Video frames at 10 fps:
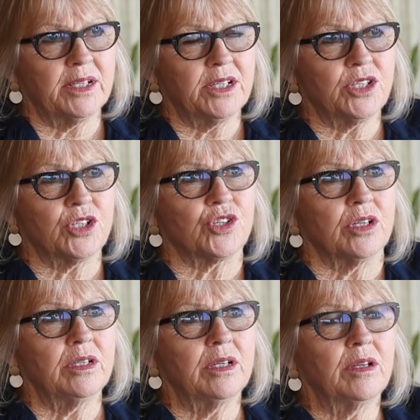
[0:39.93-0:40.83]
a
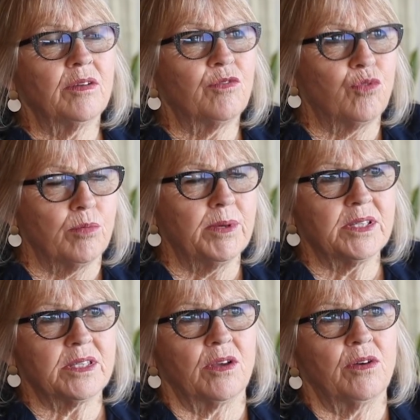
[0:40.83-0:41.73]
decision for
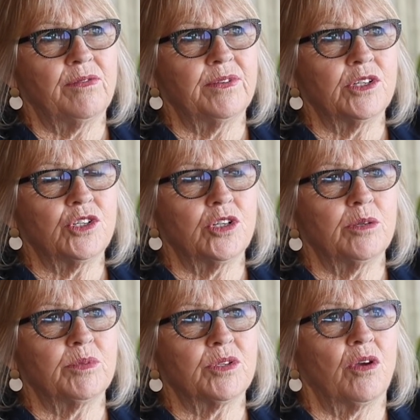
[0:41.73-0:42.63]
myself in
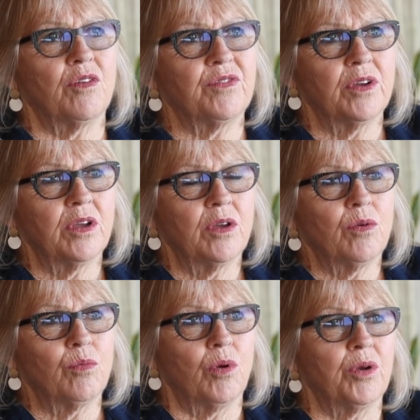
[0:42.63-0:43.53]
terms of
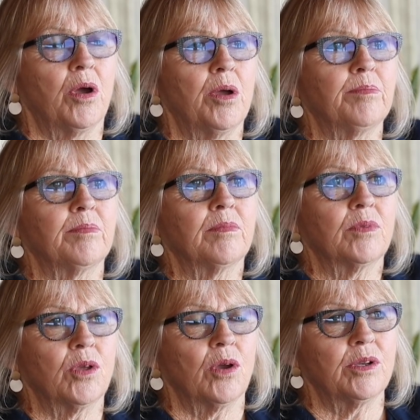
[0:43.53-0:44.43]
what I'm
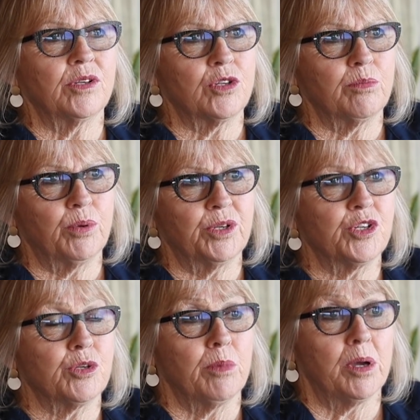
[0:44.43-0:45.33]
going to put
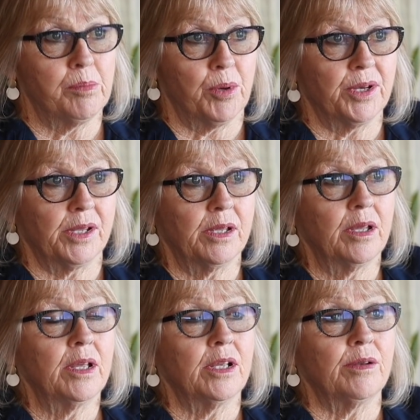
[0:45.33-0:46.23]
into my body
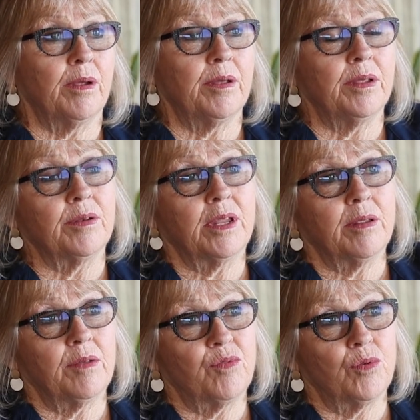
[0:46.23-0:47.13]

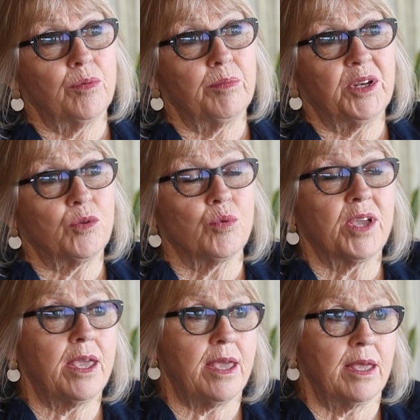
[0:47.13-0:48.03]
for medical
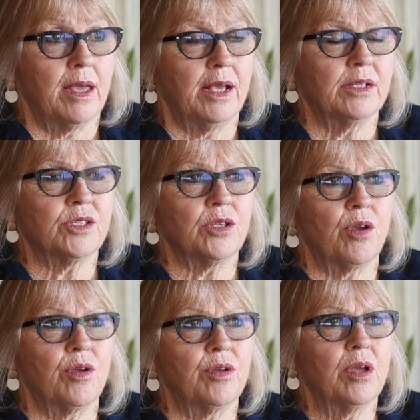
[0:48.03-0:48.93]
care. And
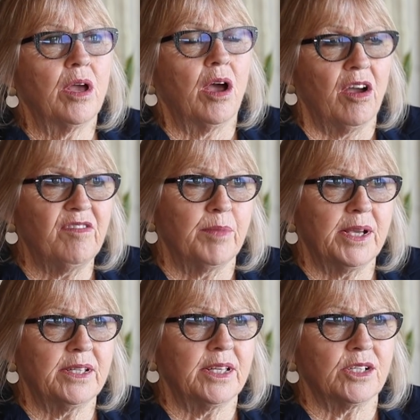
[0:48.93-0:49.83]
so I've
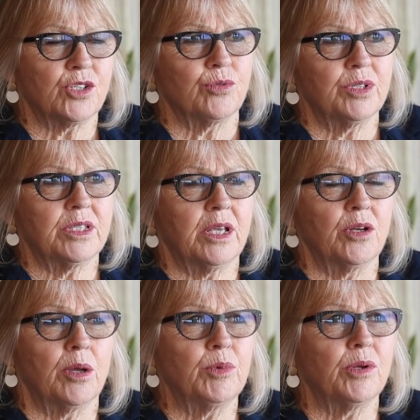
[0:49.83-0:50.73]
made that choice, and
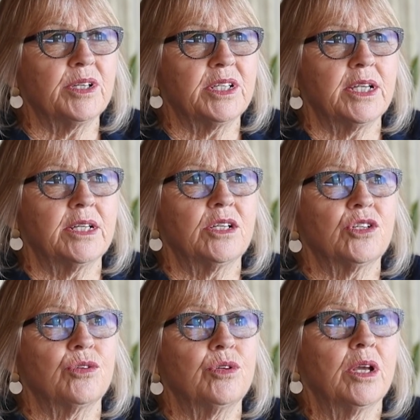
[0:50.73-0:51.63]
I'm not intending
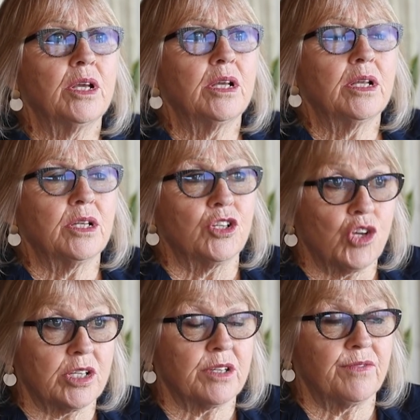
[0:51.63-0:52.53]
to
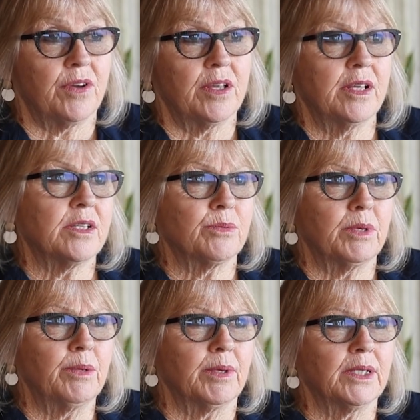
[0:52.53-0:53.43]
justify that to
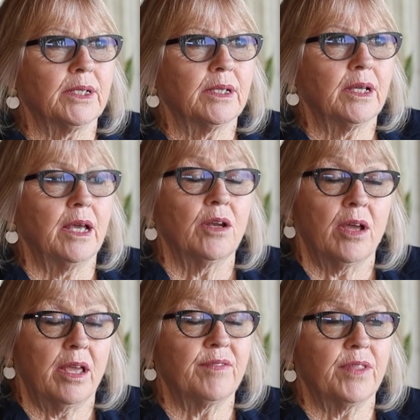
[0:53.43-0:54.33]
anyone, and I
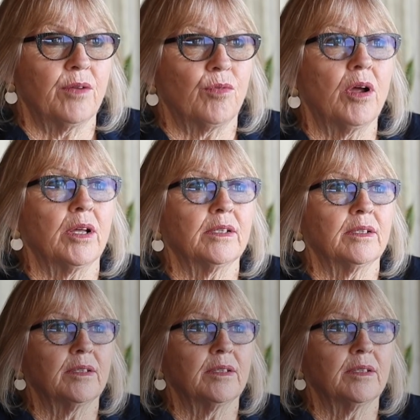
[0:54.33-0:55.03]
have that right.